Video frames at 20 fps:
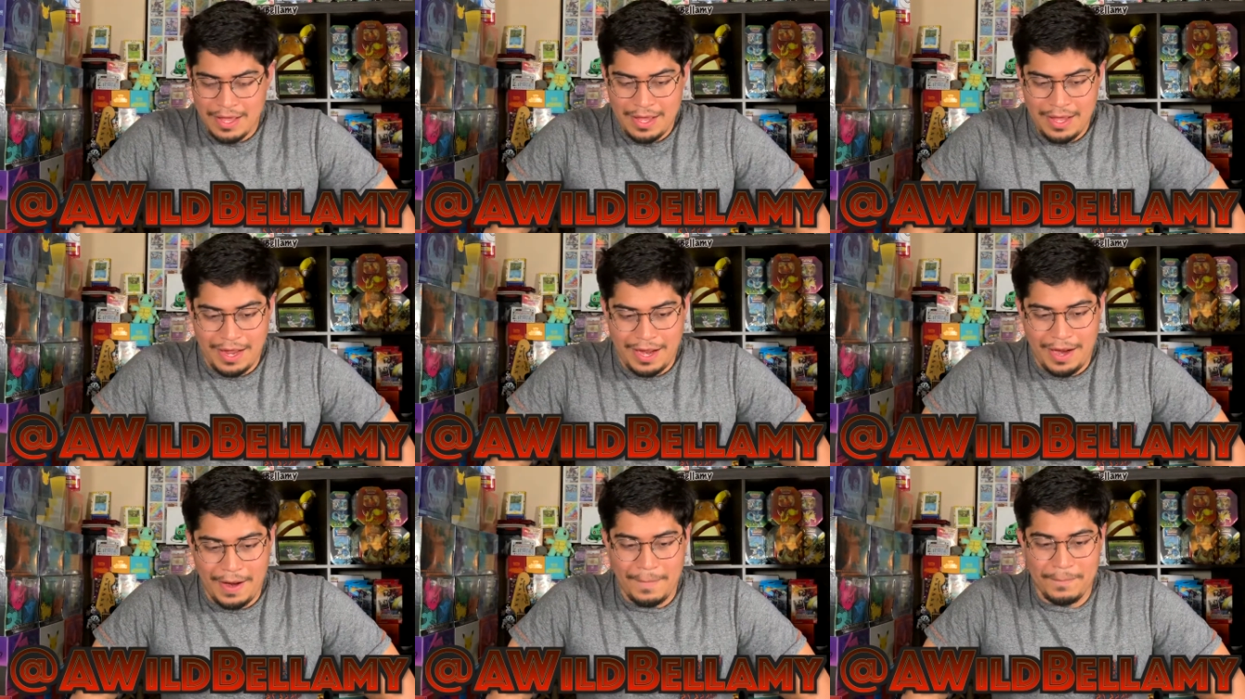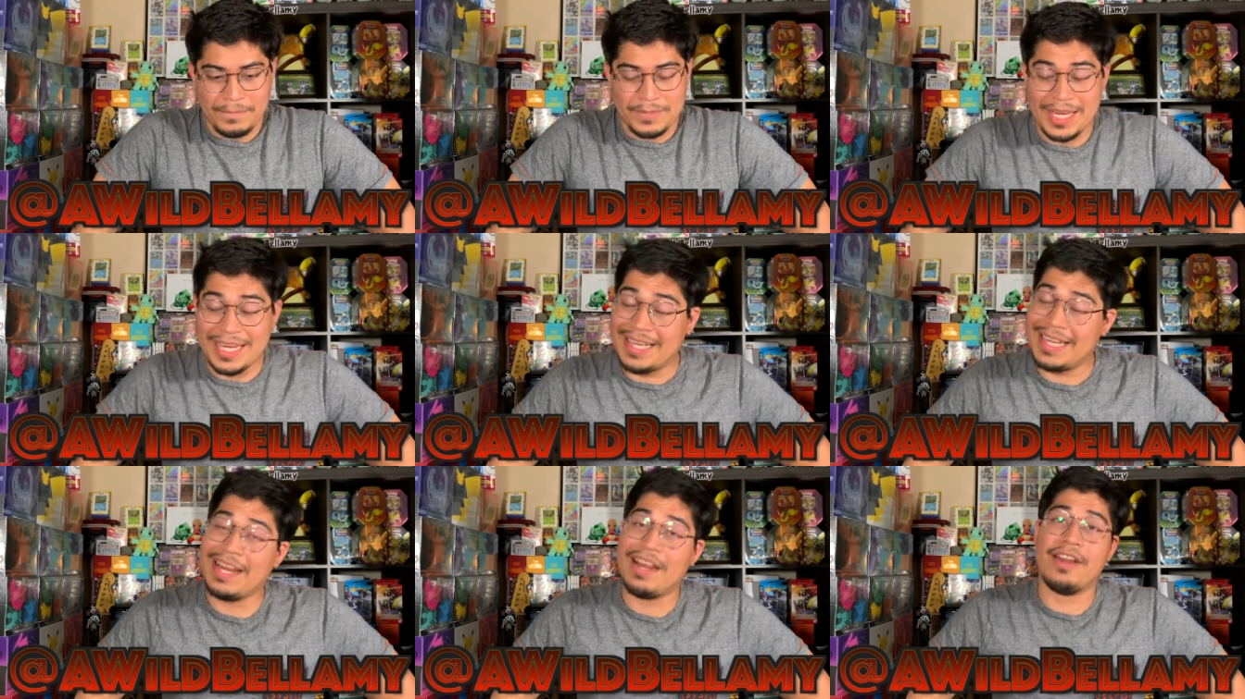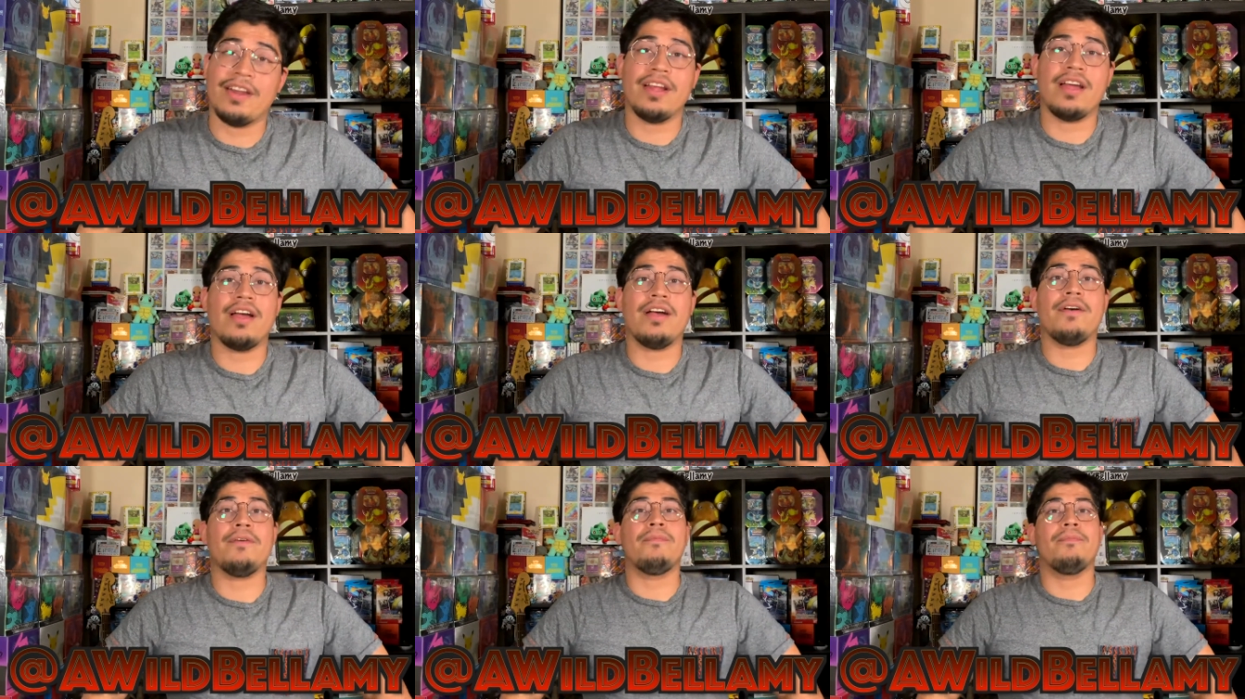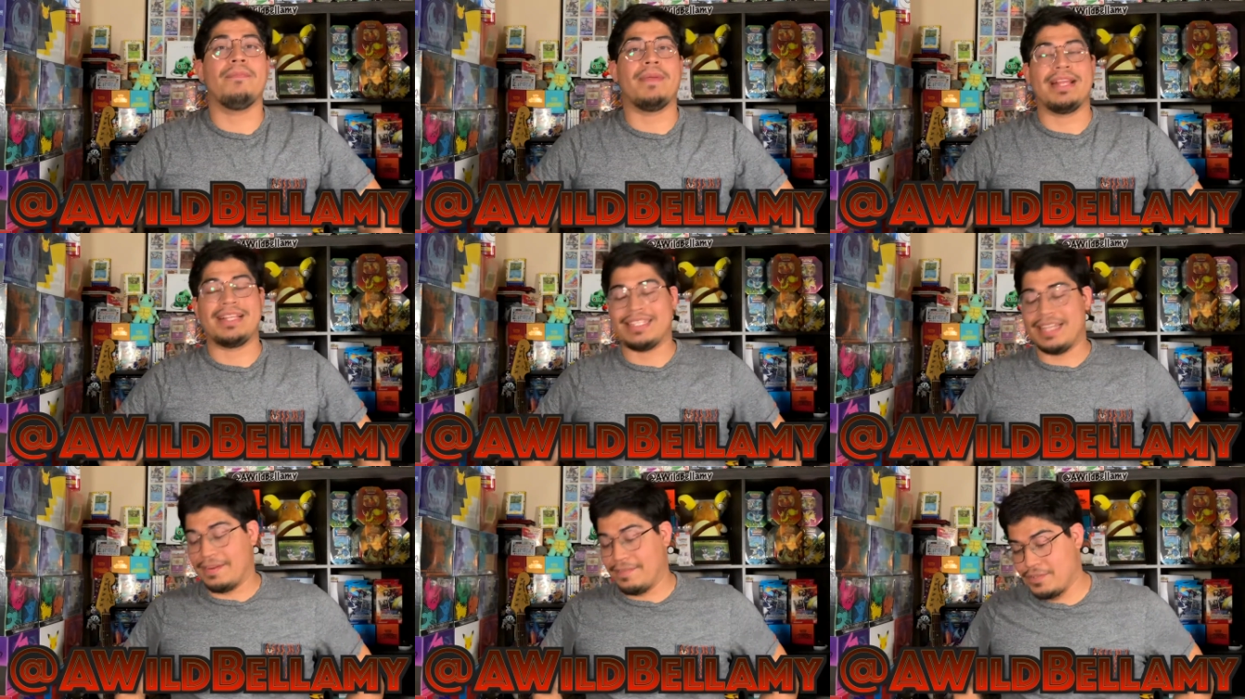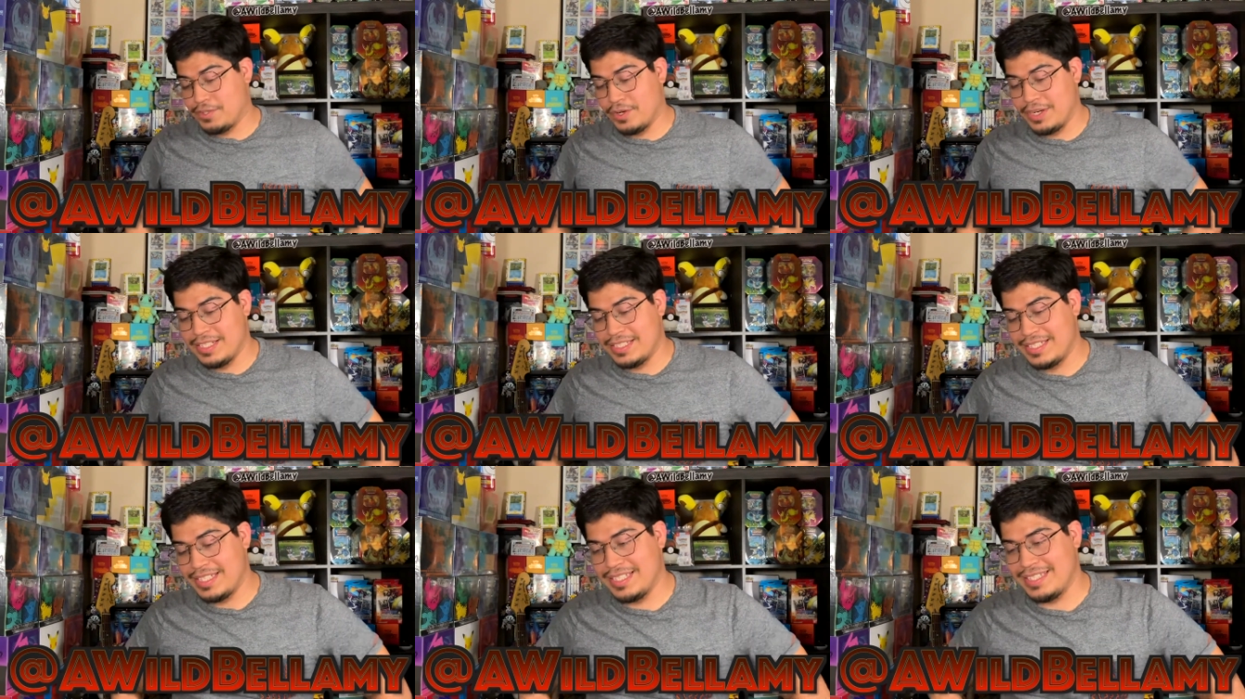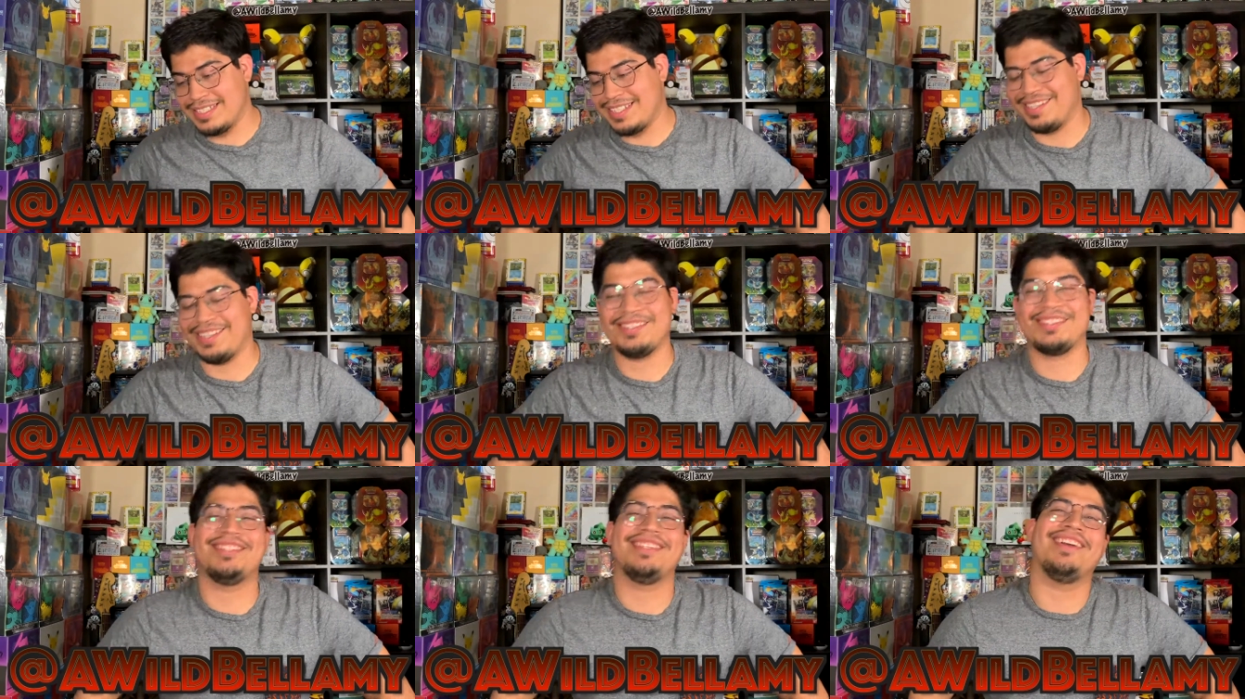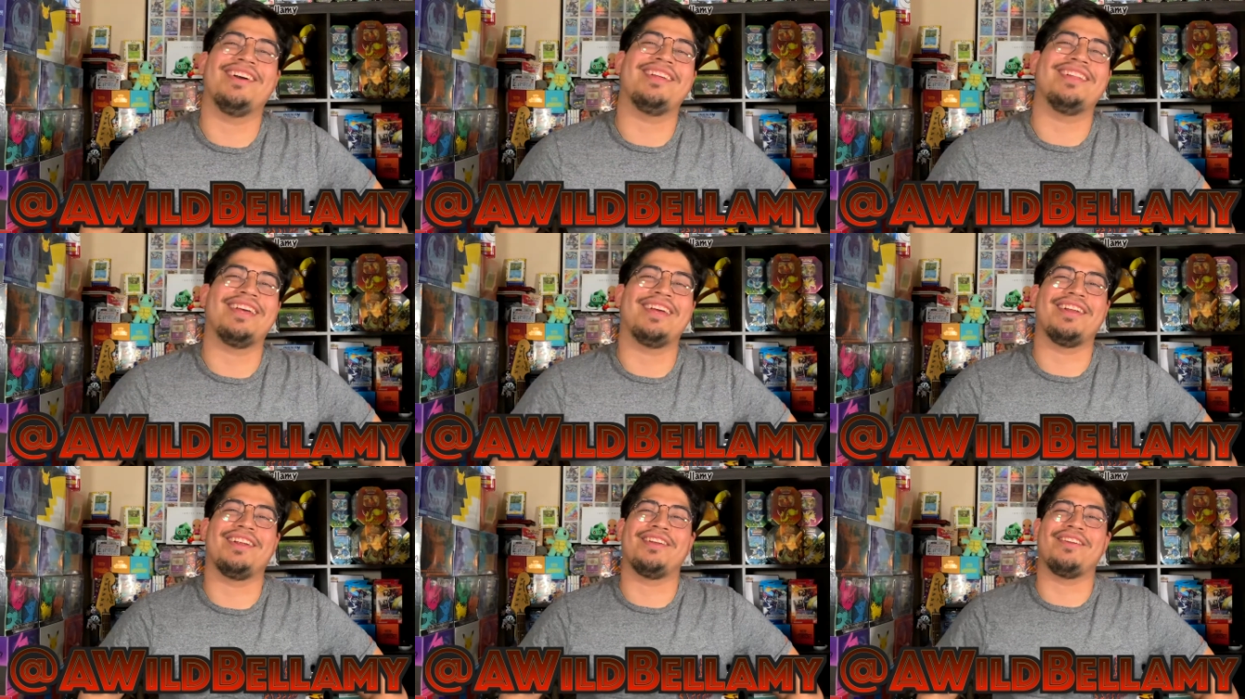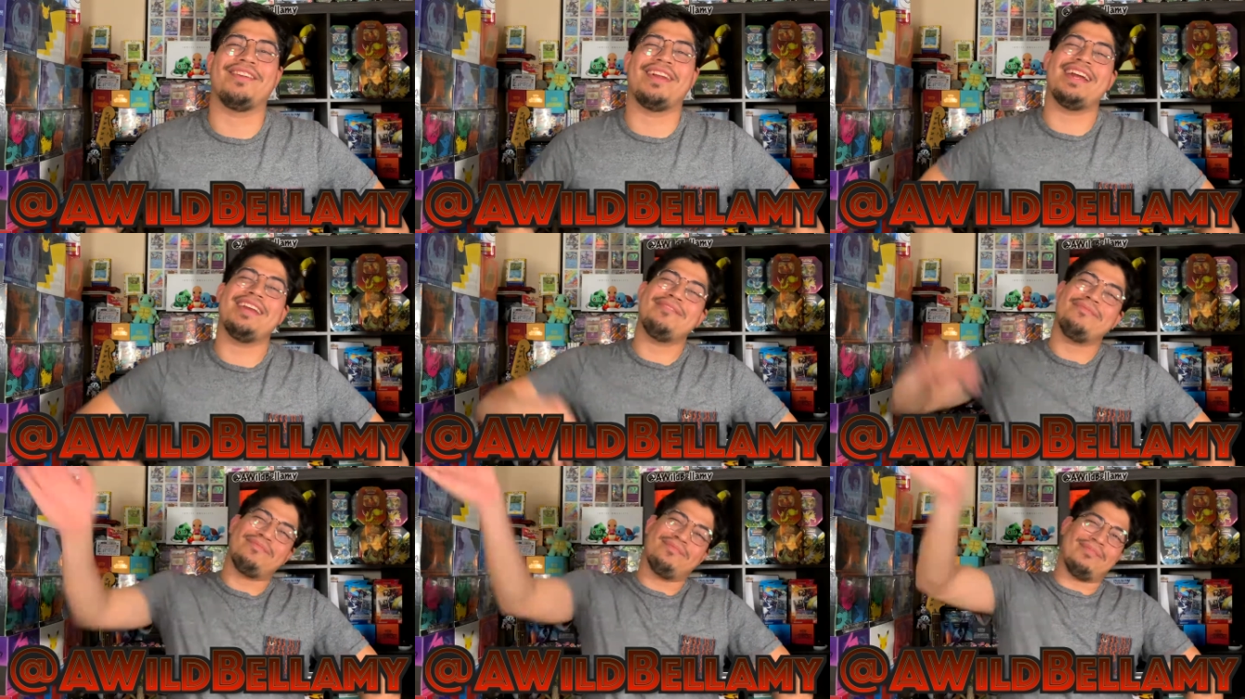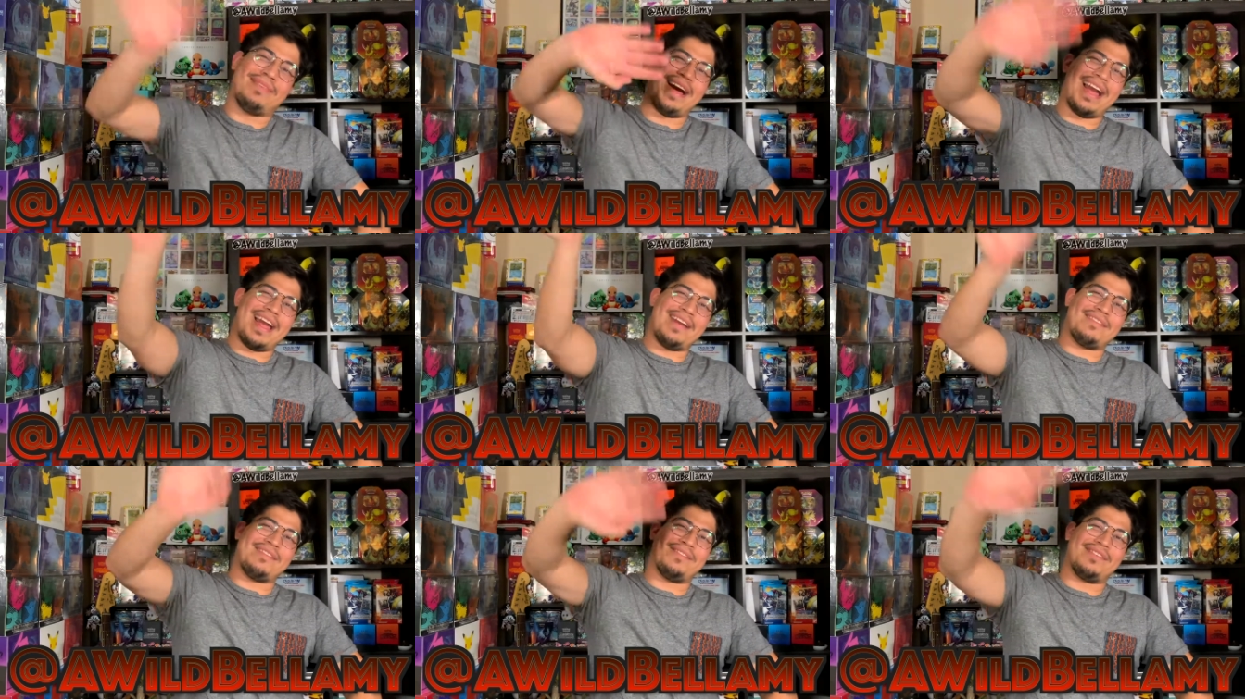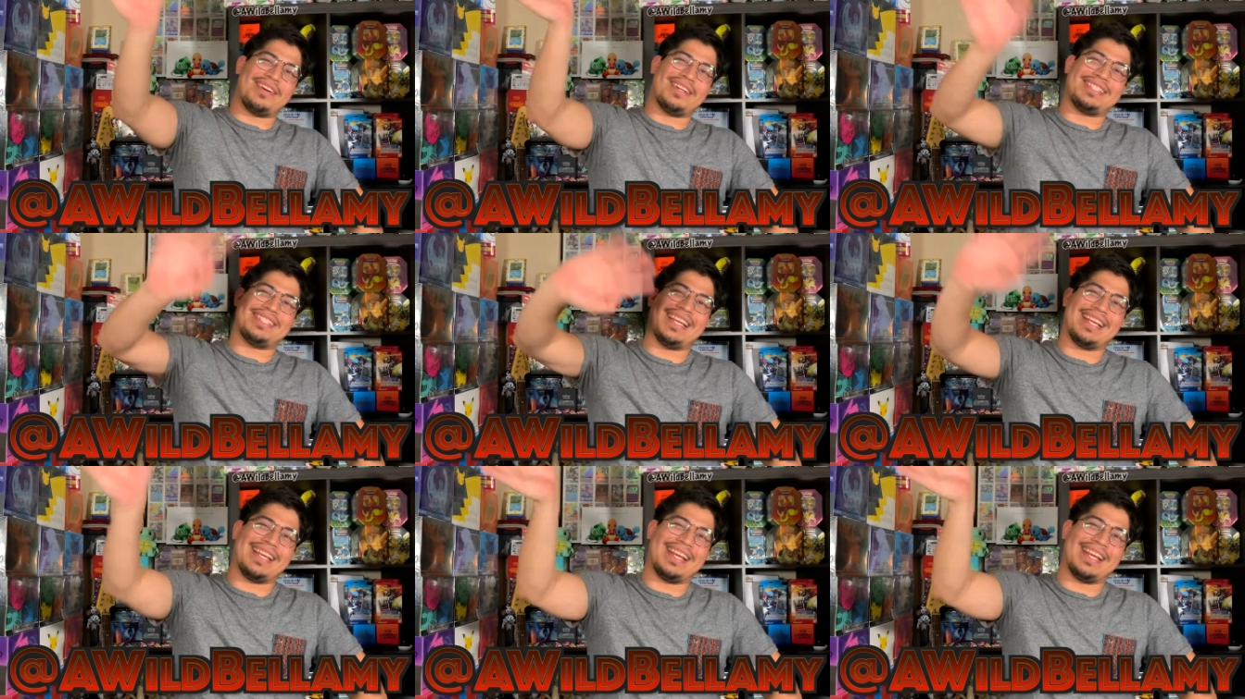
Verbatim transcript: Um, take care, y'all. Make safe choices, and I'll see y'all later. All right. Bye, everyone. Take